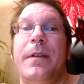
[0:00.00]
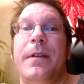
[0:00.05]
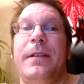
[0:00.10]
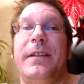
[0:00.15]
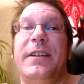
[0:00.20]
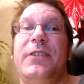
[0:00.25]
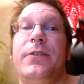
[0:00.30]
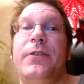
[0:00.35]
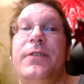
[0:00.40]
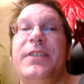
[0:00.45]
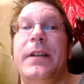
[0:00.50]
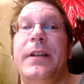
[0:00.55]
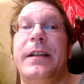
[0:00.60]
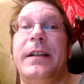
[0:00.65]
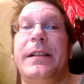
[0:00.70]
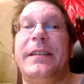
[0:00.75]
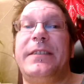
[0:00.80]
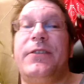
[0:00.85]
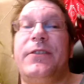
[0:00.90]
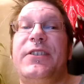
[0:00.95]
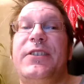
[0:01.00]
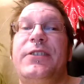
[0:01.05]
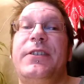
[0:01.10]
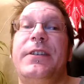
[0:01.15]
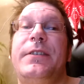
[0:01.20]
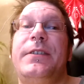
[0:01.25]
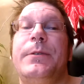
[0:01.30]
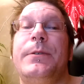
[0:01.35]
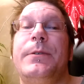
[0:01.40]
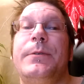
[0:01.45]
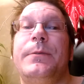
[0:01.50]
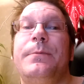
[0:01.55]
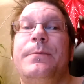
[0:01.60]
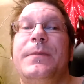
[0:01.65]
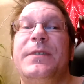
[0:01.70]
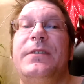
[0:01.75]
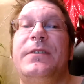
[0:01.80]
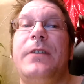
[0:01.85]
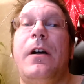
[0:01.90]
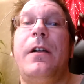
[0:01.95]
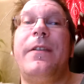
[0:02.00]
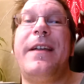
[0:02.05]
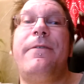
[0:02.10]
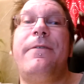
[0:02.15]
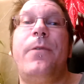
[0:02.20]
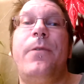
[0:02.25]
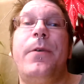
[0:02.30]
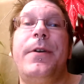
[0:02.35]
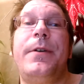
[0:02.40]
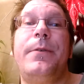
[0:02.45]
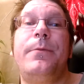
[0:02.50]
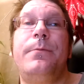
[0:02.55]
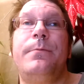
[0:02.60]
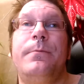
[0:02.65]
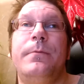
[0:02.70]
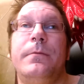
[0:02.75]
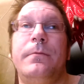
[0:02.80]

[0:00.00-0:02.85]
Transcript: electrician to install that for you,